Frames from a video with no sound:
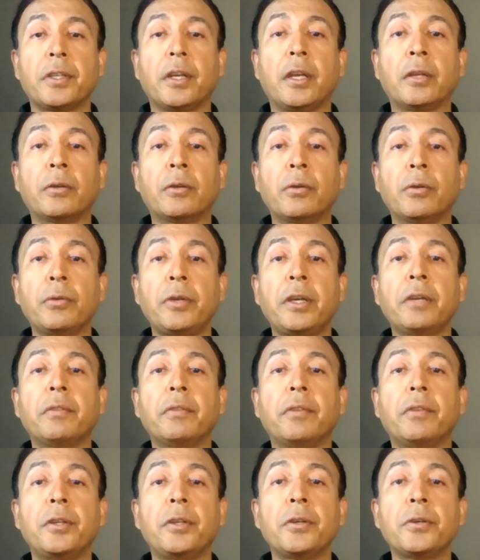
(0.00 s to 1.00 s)
including
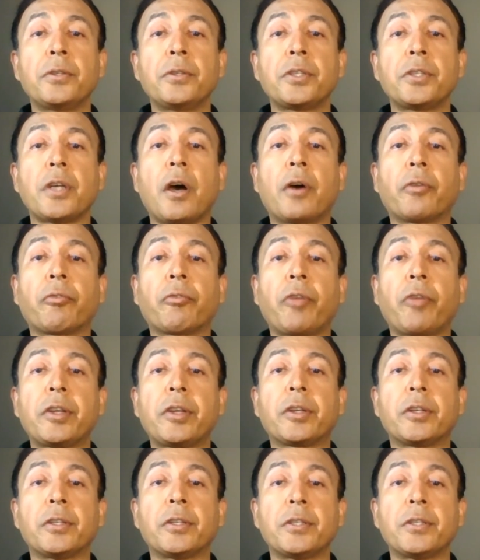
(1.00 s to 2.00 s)
videos on
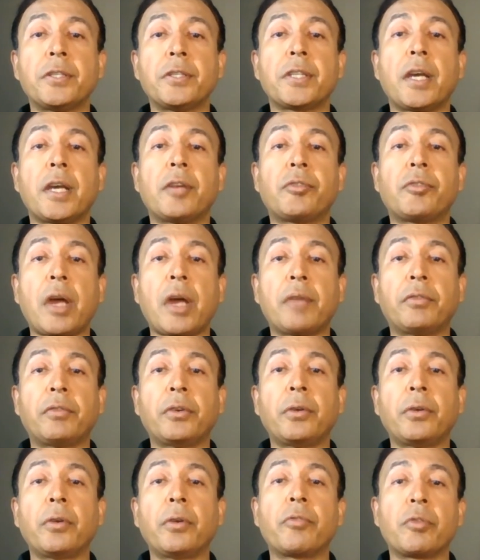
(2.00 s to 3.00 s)
credit cards and
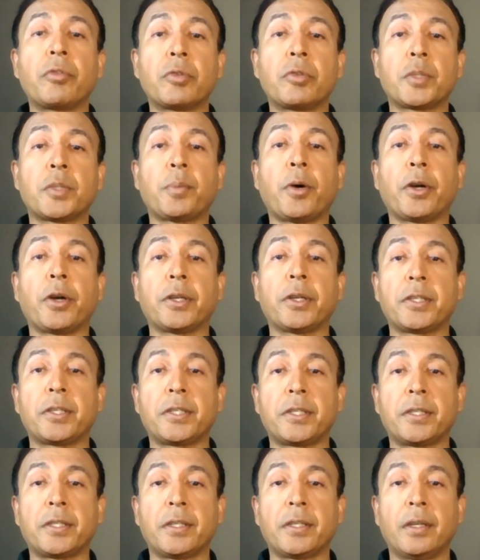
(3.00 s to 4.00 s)
travel rewards
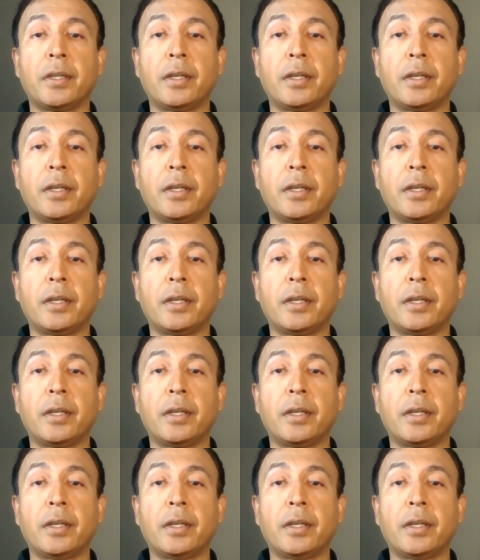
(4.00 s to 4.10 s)
points.